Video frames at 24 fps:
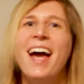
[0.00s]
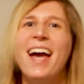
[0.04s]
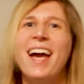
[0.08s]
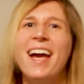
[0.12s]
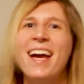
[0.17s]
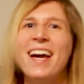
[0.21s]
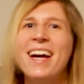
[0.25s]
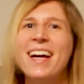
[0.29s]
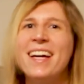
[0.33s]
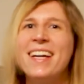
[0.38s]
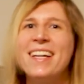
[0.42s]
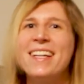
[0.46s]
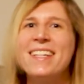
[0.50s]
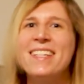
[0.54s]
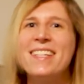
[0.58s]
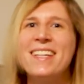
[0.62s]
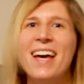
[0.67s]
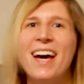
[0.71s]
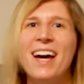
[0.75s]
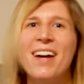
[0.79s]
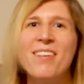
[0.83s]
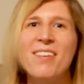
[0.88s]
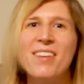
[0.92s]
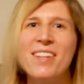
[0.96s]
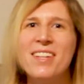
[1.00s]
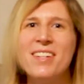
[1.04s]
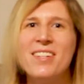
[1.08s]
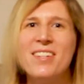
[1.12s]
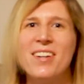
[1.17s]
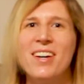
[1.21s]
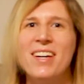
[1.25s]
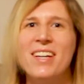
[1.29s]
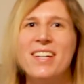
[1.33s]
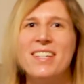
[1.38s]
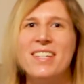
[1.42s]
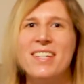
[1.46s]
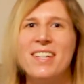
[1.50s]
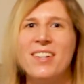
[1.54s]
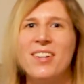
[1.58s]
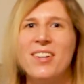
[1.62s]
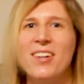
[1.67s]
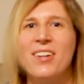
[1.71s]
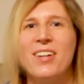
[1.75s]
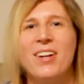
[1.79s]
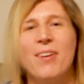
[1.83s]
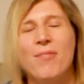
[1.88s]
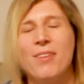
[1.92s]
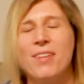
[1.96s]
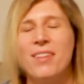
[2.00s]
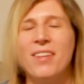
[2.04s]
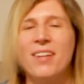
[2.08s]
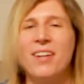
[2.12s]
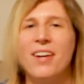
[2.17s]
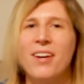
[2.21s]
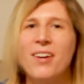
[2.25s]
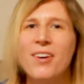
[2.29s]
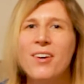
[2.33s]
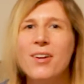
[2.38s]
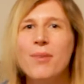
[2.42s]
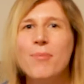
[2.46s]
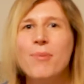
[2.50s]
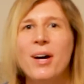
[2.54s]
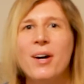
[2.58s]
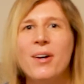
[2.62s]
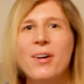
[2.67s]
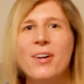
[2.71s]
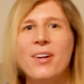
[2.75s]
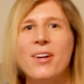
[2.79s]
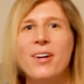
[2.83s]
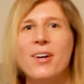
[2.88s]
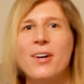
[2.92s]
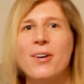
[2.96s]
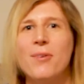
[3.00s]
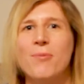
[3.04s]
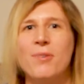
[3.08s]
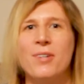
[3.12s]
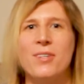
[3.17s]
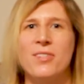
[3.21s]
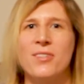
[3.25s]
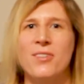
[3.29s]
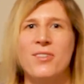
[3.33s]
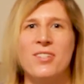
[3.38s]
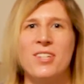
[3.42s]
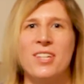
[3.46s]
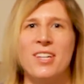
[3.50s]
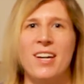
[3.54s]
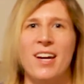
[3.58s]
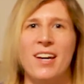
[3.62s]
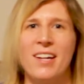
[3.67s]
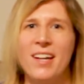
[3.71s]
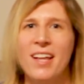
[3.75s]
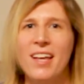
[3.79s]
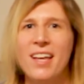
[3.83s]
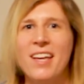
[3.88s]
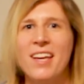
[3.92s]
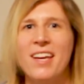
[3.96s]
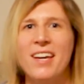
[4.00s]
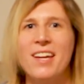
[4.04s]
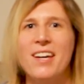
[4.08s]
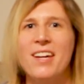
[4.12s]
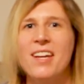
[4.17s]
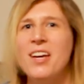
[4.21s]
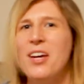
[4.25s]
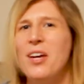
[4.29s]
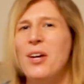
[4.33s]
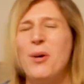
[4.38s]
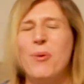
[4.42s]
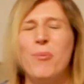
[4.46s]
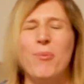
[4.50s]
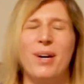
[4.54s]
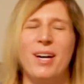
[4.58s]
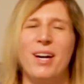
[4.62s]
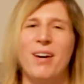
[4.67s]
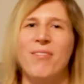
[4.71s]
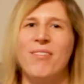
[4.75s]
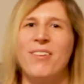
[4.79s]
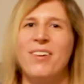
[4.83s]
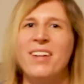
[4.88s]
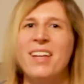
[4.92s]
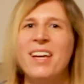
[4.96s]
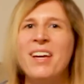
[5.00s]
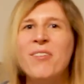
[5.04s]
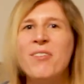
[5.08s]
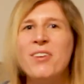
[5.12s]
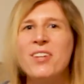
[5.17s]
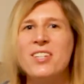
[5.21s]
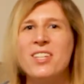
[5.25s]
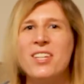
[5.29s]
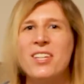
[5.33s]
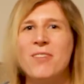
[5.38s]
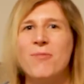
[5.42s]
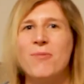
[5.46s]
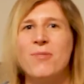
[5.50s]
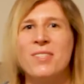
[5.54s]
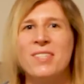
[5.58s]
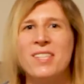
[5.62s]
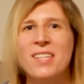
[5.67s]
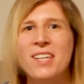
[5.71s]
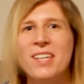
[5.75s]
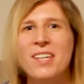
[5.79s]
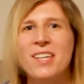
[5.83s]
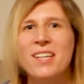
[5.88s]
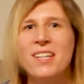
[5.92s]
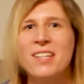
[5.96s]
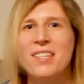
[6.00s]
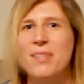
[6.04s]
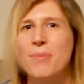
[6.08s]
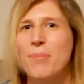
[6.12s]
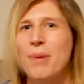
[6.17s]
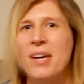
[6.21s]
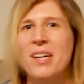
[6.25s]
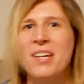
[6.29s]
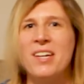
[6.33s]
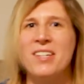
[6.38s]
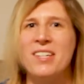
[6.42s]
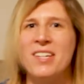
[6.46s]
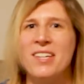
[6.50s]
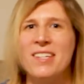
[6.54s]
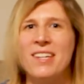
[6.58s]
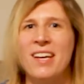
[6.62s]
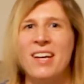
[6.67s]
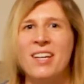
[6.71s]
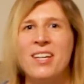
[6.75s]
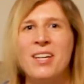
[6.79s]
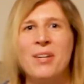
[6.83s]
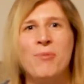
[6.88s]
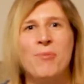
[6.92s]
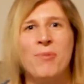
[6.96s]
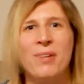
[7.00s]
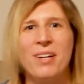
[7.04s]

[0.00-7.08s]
And I really tried to learn everything I could about her, research it online, whatever language it was in, Spanish, Italian,